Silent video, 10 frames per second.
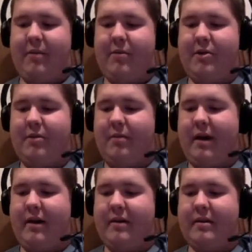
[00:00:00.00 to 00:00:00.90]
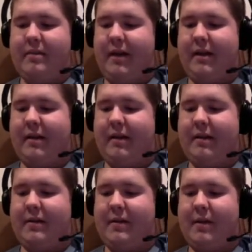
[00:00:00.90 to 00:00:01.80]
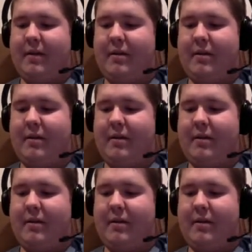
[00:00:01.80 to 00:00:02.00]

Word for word: but would you mind making an inspired